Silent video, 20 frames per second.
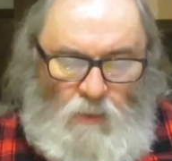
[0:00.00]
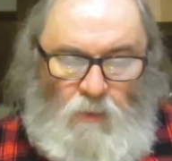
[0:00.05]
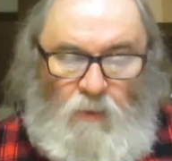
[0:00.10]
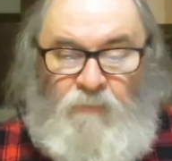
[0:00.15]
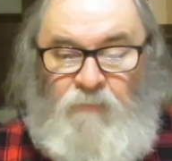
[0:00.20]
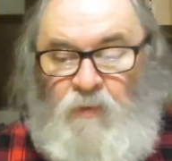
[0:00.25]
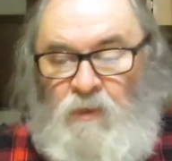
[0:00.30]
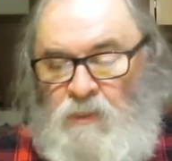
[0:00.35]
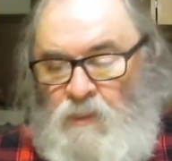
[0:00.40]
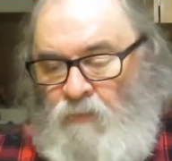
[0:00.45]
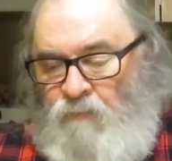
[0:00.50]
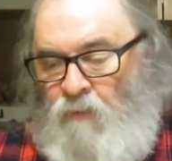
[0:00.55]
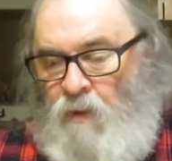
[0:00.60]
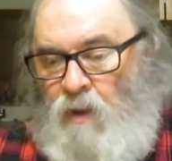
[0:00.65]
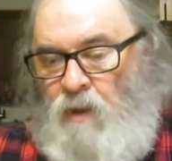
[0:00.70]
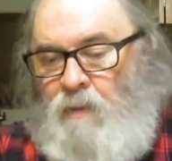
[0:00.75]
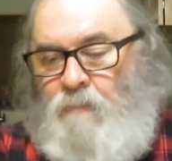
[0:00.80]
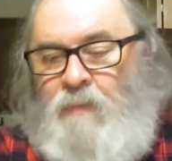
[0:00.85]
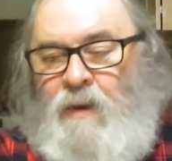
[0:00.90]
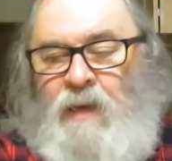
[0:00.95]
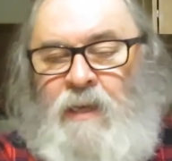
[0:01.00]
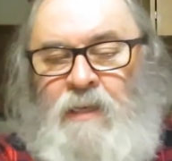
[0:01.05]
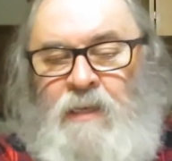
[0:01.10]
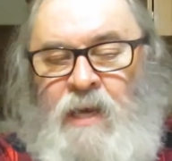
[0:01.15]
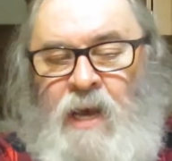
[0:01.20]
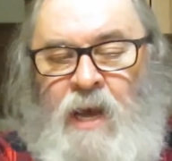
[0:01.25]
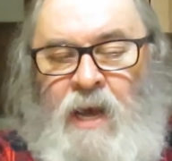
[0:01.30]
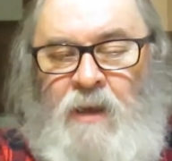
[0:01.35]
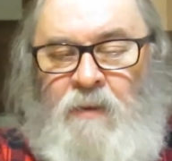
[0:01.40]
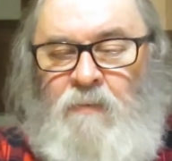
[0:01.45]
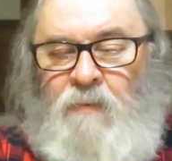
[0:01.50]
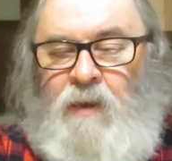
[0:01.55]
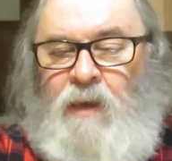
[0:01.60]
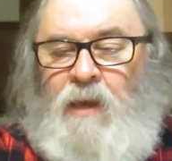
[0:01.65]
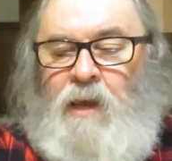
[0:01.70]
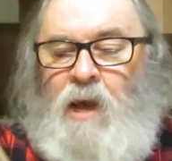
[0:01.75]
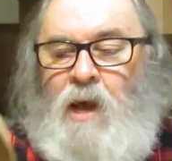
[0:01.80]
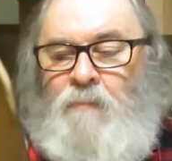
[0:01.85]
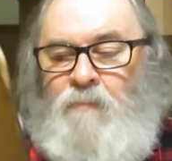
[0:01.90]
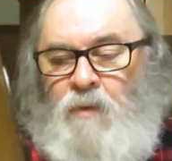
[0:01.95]
well, first of all, in my
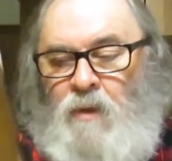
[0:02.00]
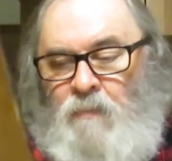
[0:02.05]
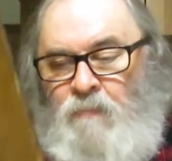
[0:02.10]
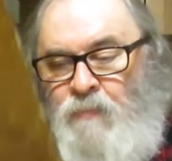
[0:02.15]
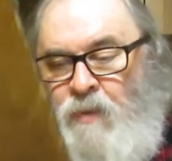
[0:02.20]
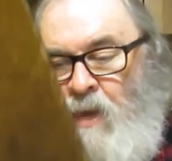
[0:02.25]
diary, I'm on